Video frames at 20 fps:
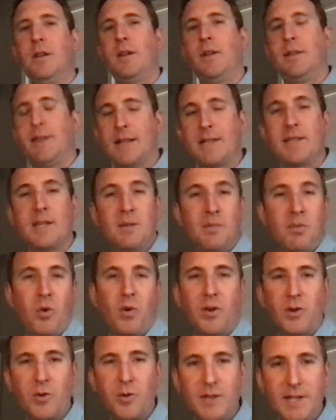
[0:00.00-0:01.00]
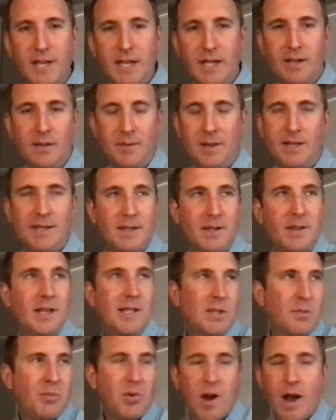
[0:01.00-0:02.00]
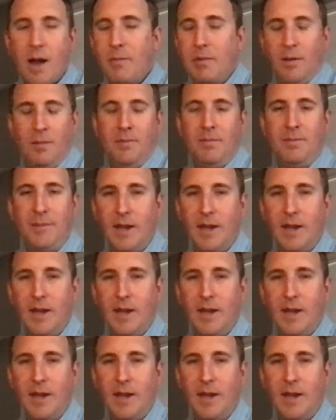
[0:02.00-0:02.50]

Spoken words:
That's an important critique. I mean, that's a problem.